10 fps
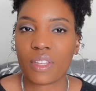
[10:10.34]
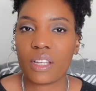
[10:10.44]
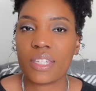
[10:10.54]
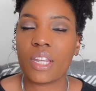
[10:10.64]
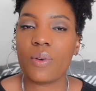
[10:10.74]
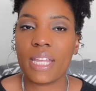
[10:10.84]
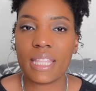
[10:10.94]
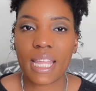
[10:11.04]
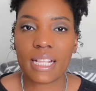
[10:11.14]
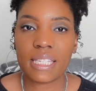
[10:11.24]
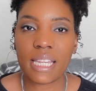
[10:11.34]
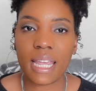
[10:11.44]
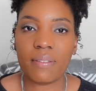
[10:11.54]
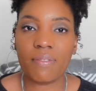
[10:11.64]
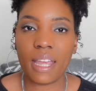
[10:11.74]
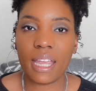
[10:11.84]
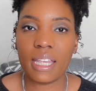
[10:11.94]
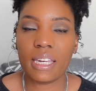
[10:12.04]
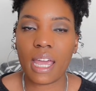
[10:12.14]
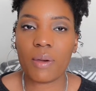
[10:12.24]
So in that same
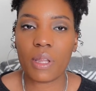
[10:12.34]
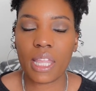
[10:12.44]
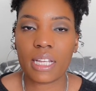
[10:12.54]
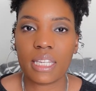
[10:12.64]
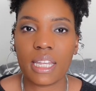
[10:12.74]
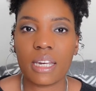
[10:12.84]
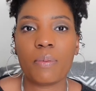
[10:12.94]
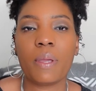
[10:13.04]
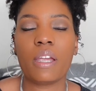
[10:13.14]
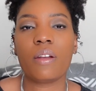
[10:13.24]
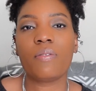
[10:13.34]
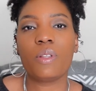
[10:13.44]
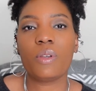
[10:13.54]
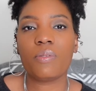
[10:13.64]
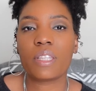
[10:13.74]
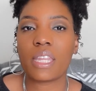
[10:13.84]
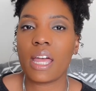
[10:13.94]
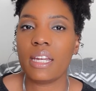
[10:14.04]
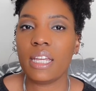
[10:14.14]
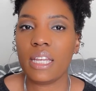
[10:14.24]
vein, I would like to get a pair of Louis
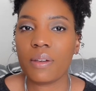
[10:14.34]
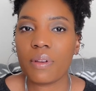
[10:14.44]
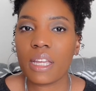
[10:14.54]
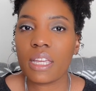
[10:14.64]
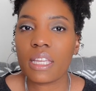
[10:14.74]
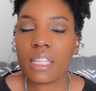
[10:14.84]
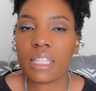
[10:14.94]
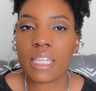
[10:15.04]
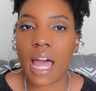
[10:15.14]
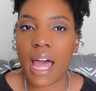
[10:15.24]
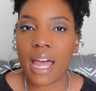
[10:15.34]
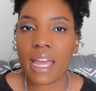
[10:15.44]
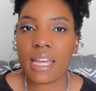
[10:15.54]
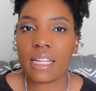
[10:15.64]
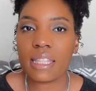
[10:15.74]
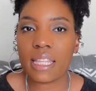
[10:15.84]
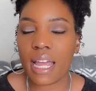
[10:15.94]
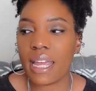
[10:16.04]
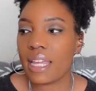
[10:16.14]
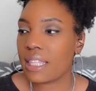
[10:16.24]
Vuitton earrings. I
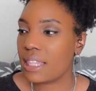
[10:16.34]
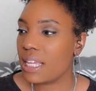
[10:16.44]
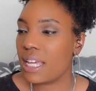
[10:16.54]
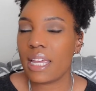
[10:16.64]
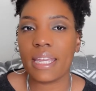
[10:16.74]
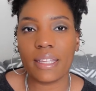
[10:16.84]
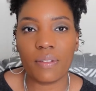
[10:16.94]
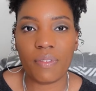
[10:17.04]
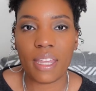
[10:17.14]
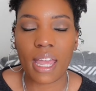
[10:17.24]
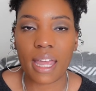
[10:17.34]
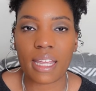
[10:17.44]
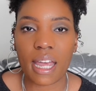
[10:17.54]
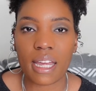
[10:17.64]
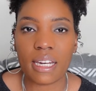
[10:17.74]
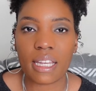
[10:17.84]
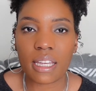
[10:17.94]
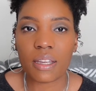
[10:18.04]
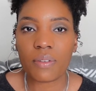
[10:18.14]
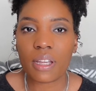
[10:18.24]
like the LV Iconic
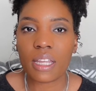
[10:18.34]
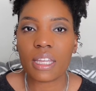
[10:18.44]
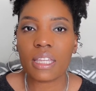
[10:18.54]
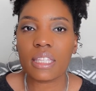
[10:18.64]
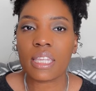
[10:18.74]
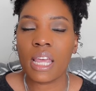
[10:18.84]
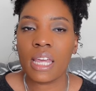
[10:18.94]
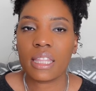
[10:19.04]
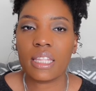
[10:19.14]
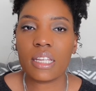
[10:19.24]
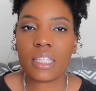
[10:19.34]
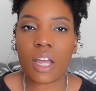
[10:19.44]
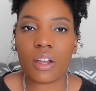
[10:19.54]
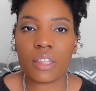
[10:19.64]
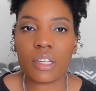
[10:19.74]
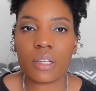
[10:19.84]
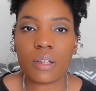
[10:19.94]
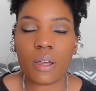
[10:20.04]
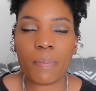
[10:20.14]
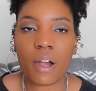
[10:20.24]
earrings. These are
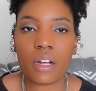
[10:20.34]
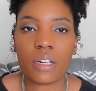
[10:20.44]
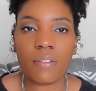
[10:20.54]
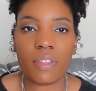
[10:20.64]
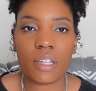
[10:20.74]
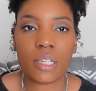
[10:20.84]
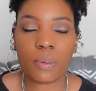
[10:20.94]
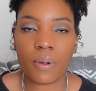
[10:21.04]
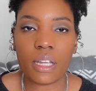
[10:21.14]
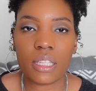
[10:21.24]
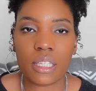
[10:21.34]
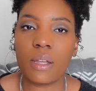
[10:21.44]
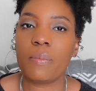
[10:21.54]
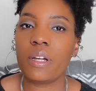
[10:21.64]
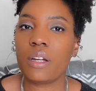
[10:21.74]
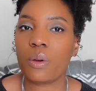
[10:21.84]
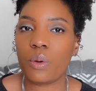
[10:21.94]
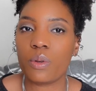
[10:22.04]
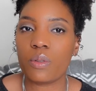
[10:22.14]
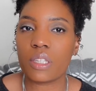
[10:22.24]
a part of the Spring Summer
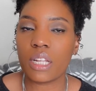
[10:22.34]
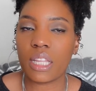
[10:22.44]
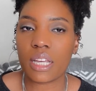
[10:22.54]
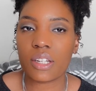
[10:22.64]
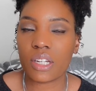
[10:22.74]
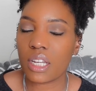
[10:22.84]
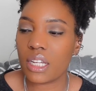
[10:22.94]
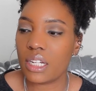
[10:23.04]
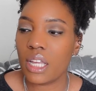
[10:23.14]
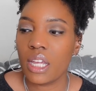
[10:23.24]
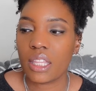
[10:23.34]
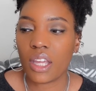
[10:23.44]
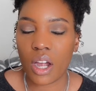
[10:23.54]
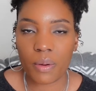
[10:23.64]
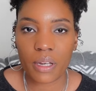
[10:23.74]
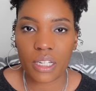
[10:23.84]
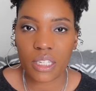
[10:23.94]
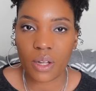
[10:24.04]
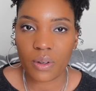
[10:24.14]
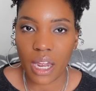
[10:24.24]
Cruise collection. They're already
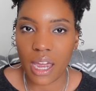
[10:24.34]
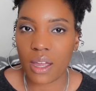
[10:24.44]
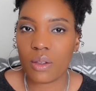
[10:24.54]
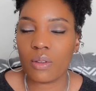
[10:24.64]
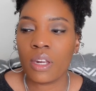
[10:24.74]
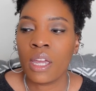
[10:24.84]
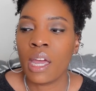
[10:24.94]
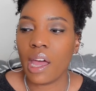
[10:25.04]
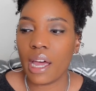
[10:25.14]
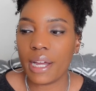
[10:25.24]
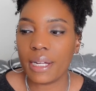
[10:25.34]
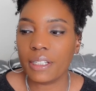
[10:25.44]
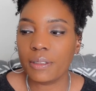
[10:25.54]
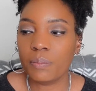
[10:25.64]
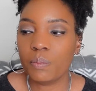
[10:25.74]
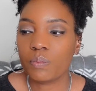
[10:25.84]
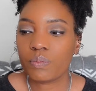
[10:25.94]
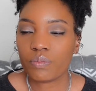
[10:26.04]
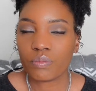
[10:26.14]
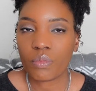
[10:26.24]
sold out.
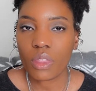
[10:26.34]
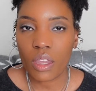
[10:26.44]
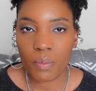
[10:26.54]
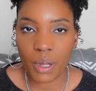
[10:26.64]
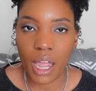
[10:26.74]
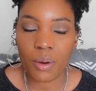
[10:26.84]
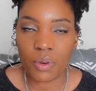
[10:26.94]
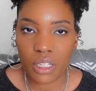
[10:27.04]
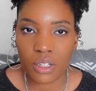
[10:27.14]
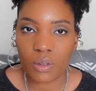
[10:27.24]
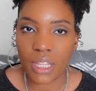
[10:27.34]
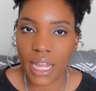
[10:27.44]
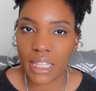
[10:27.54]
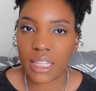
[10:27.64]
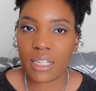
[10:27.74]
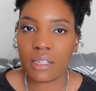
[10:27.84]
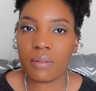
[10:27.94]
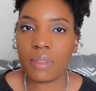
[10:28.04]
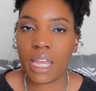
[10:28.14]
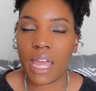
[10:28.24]
But I really do like
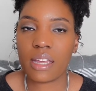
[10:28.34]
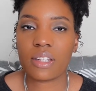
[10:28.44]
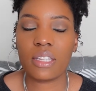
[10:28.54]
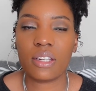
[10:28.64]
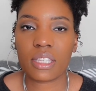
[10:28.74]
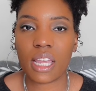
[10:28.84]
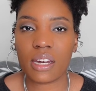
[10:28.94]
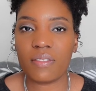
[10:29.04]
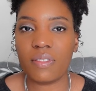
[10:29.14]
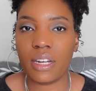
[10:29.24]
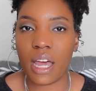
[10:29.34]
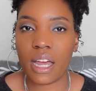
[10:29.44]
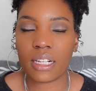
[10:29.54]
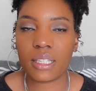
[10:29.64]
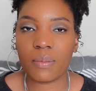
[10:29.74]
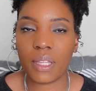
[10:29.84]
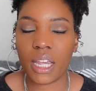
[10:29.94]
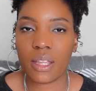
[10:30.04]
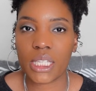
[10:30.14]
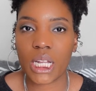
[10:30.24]
them. They actually just kind of knock
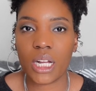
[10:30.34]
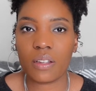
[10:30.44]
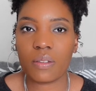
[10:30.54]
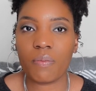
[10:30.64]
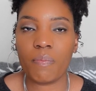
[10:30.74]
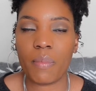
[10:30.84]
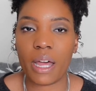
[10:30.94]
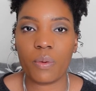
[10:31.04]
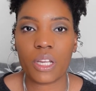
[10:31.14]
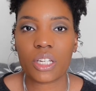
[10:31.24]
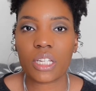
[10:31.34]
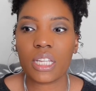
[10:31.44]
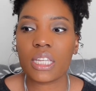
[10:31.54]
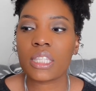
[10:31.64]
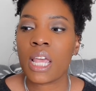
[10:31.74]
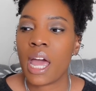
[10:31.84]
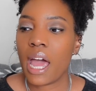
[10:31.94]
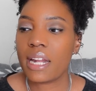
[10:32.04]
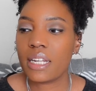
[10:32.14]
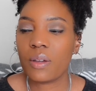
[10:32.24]
something else off my wish list.
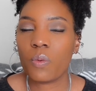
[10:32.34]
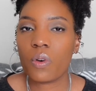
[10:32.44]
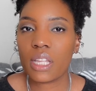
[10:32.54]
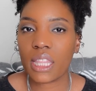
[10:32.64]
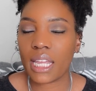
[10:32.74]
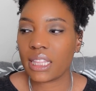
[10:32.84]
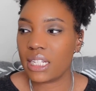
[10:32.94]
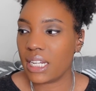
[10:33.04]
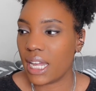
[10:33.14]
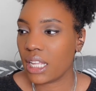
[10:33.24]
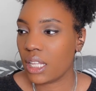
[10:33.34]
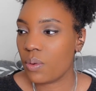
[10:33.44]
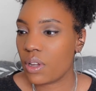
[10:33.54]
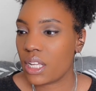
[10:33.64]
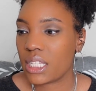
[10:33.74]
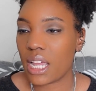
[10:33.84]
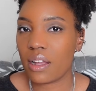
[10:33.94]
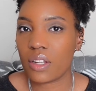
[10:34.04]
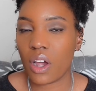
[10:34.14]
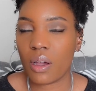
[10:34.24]
I did want like the dangly ones.
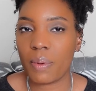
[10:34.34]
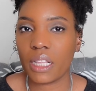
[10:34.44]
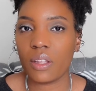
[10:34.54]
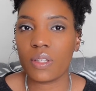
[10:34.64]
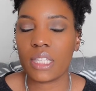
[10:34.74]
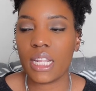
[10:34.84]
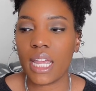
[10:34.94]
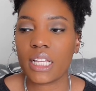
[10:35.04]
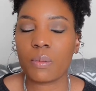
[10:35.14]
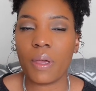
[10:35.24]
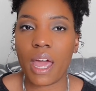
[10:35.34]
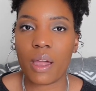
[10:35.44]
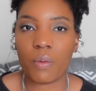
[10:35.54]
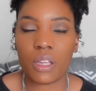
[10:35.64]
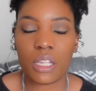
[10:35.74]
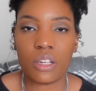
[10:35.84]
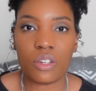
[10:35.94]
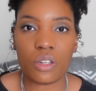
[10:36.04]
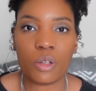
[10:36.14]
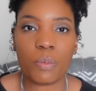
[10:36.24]
I'll talk about those next, but I really
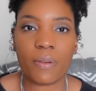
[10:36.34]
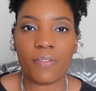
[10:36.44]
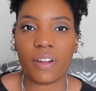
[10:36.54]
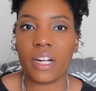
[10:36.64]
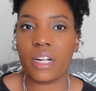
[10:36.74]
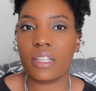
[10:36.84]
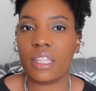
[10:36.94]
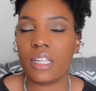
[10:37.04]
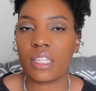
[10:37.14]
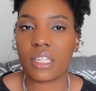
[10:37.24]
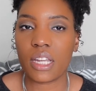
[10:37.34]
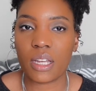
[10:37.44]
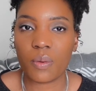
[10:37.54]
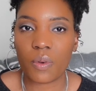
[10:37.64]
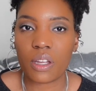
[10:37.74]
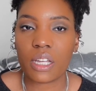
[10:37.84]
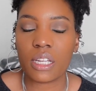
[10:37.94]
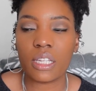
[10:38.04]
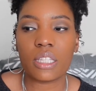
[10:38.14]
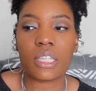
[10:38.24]
do prefer these stud
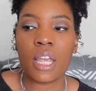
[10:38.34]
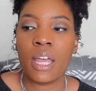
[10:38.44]
ones.